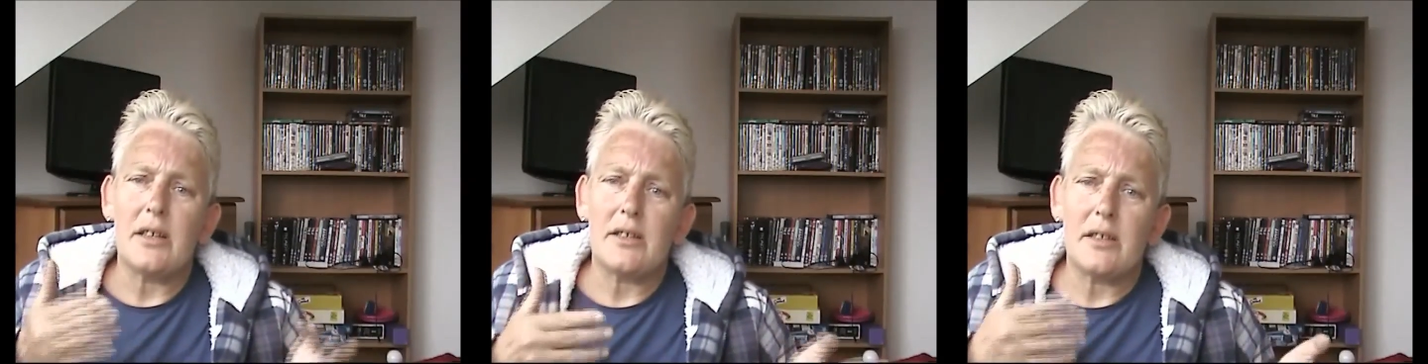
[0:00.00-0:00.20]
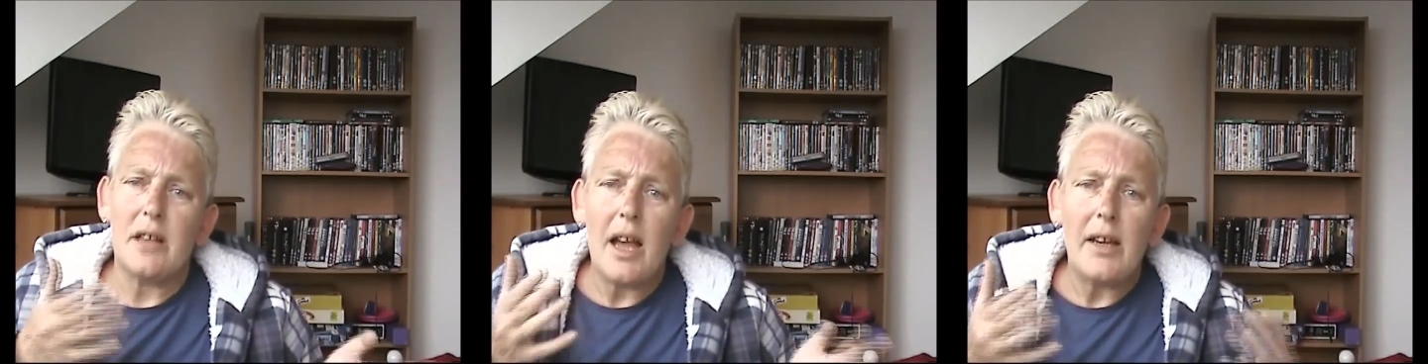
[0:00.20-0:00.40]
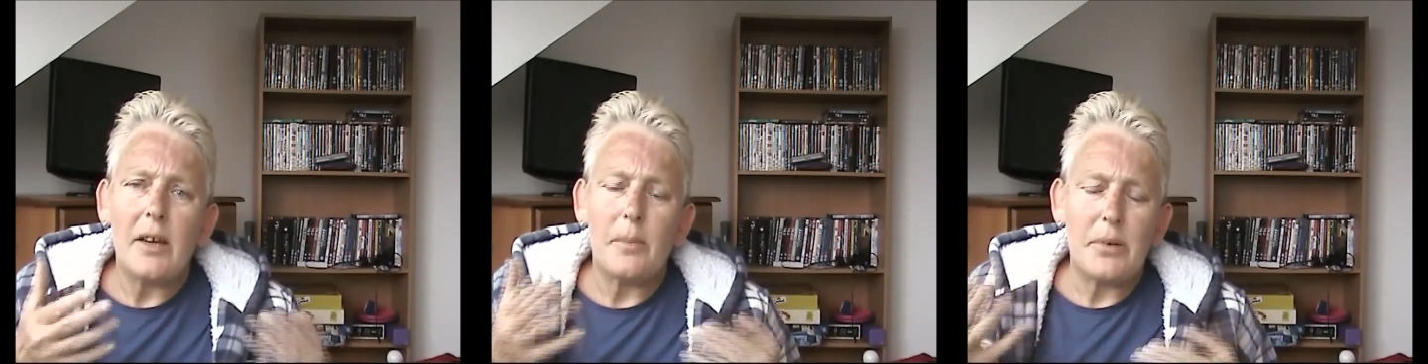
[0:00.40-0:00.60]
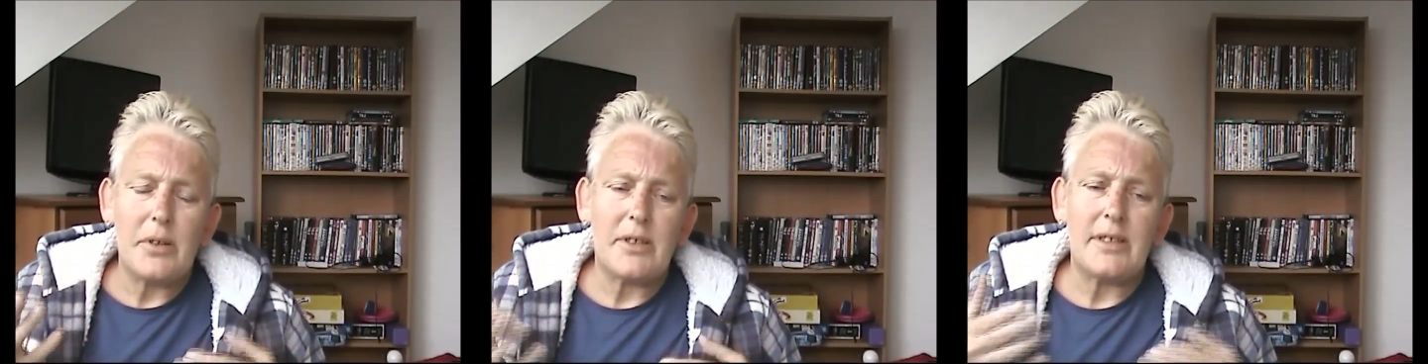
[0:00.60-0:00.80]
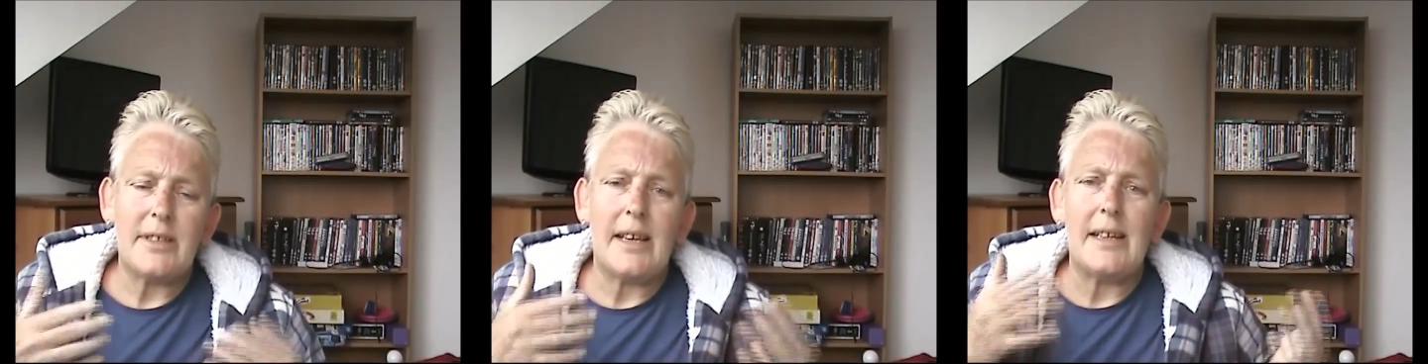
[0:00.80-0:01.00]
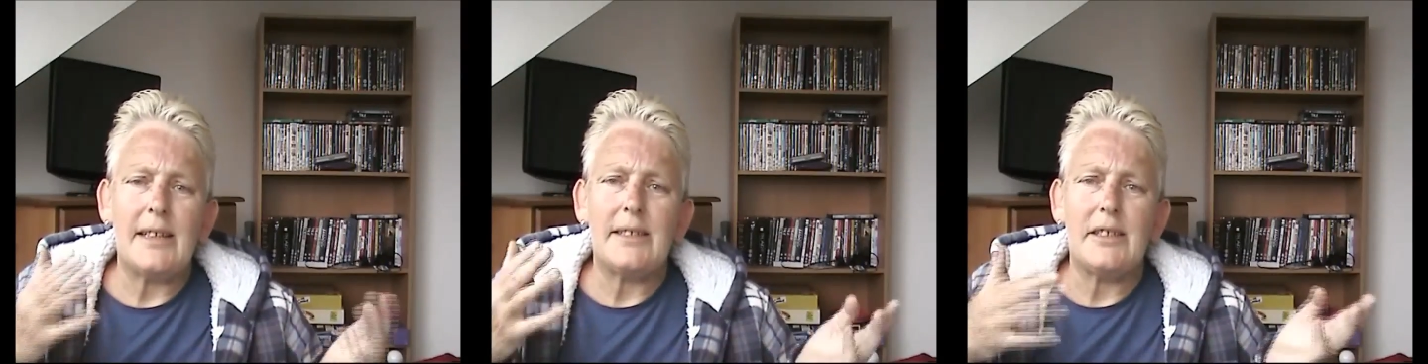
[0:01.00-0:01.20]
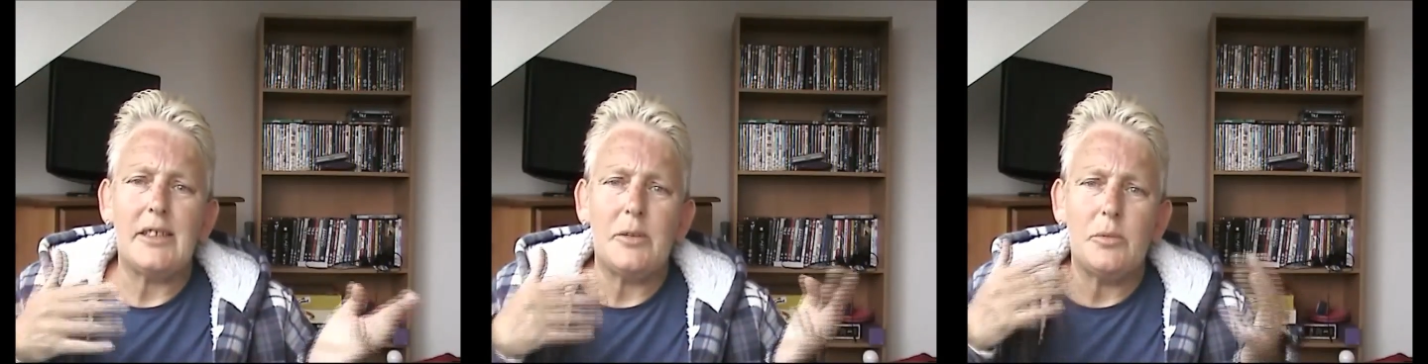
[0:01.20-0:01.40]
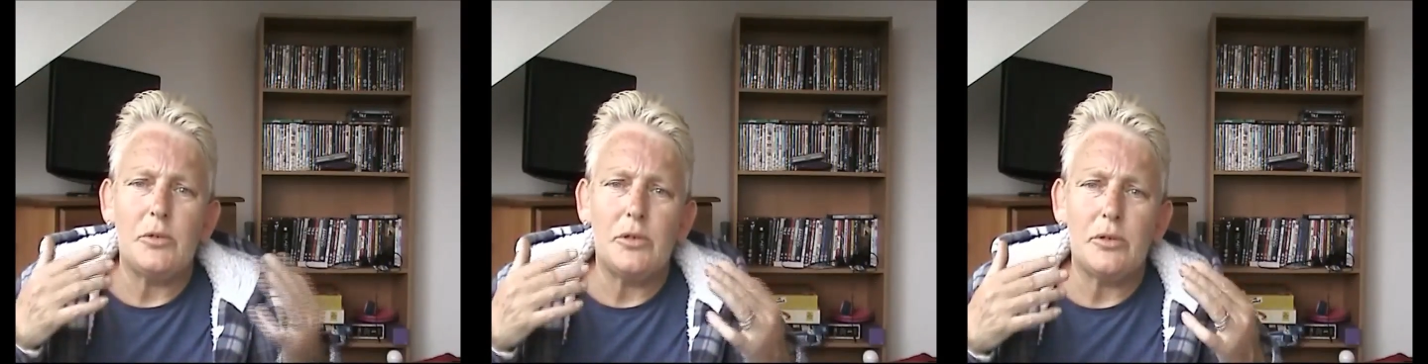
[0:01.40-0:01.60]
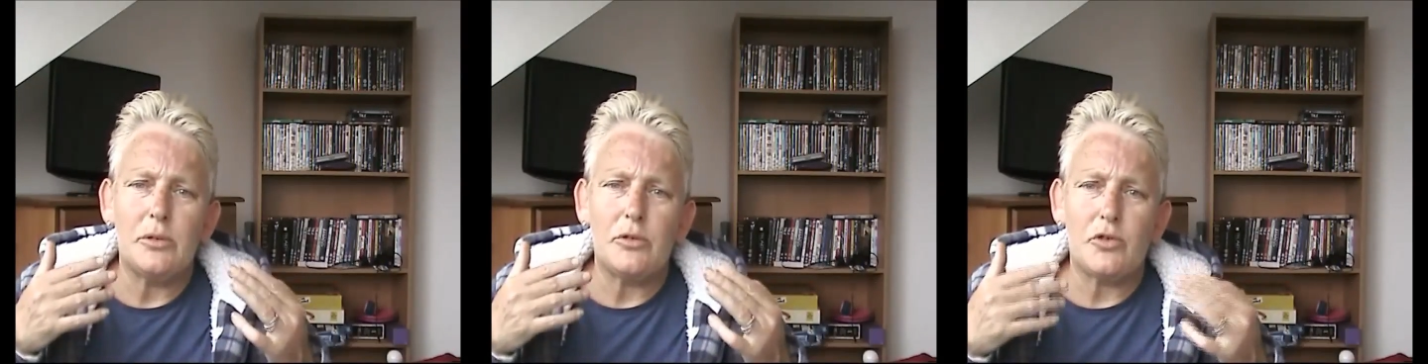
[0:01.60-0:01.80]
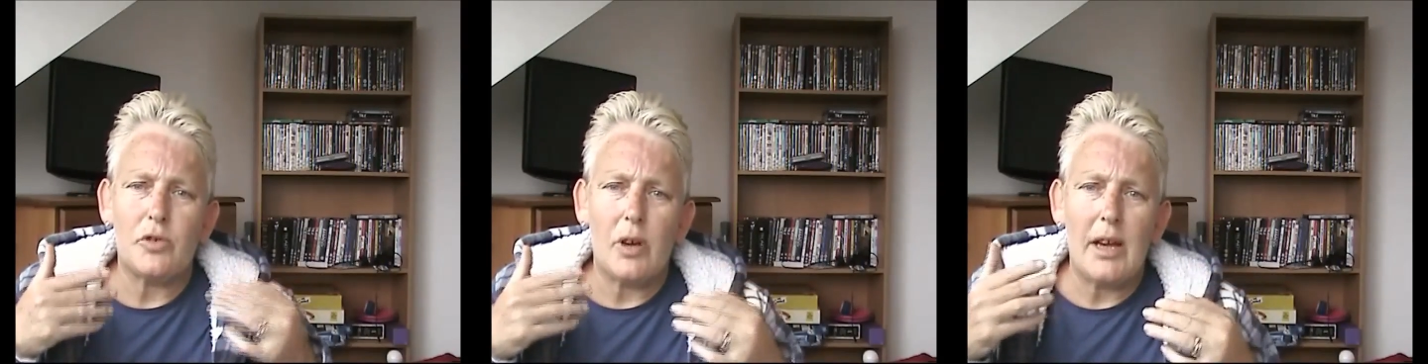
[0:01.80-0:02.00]
like a personality, will
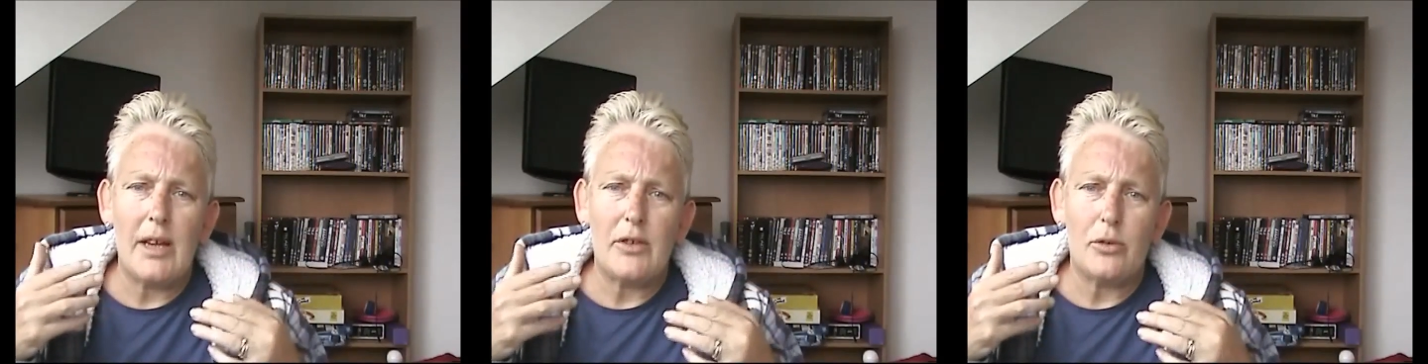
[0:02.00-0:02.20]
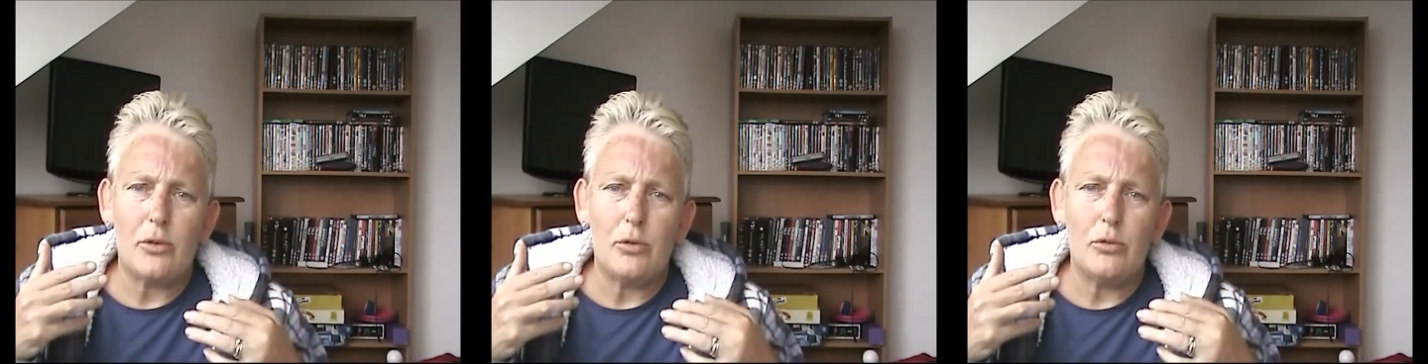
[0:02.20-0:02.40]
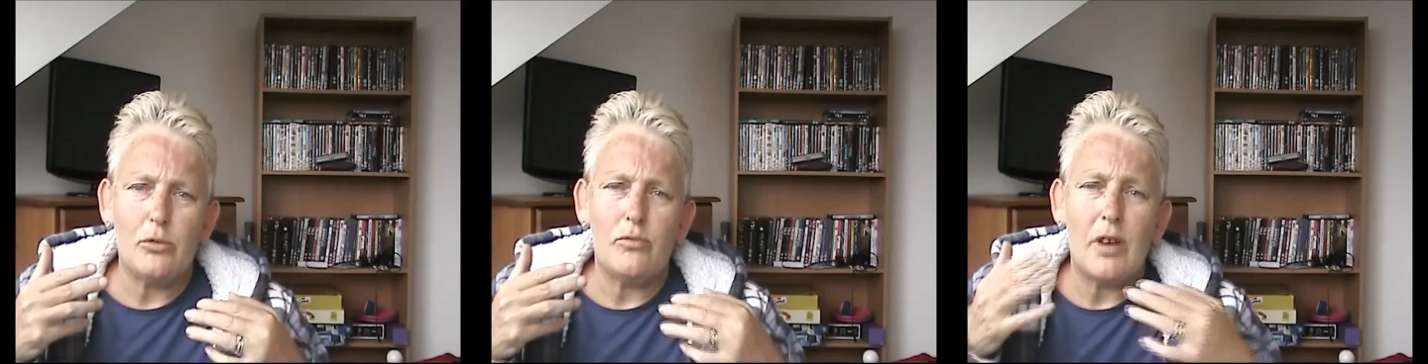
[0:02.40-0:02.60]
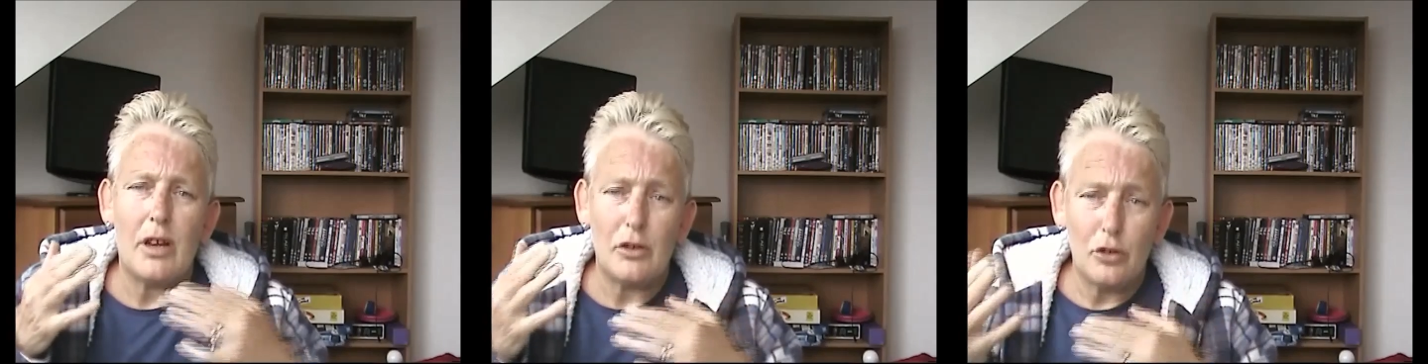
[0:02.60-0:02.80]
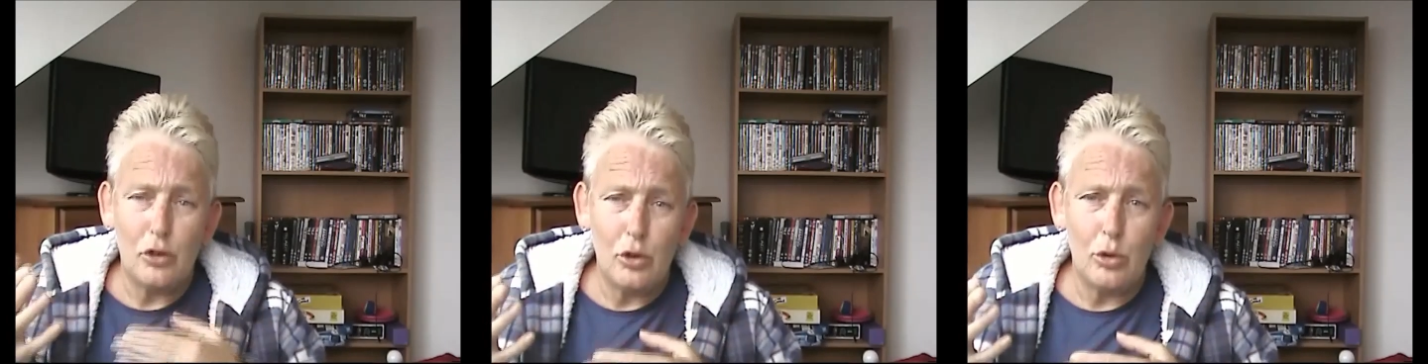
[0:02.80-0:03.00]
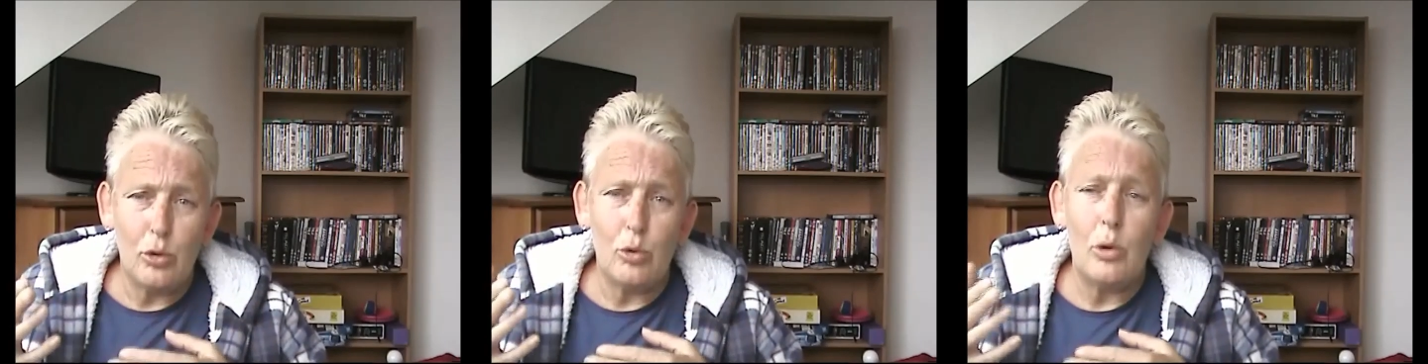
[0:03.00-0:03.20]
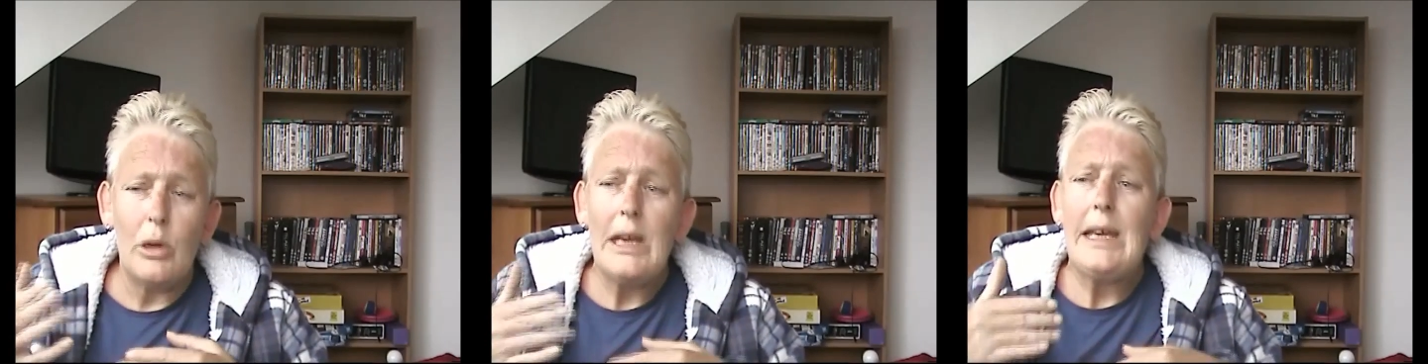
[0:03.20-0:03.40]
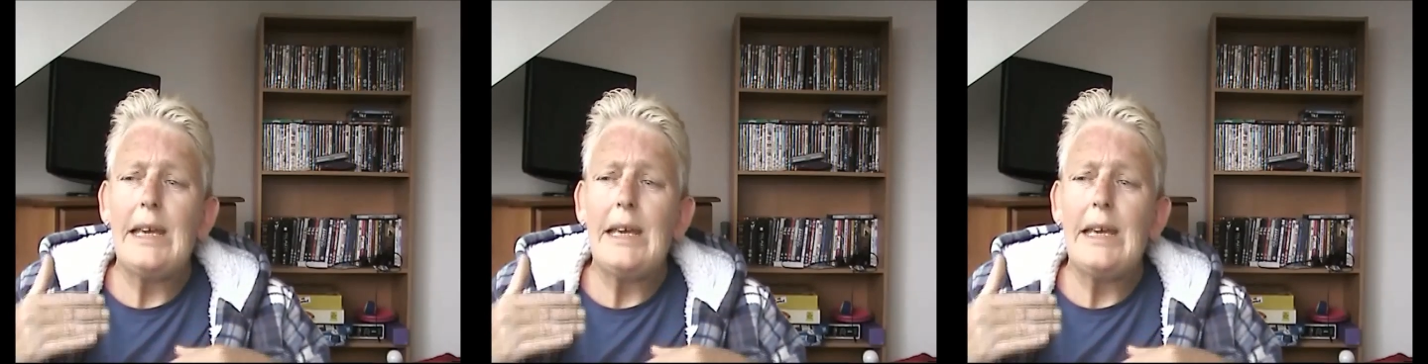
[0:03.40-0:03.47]
try to run you,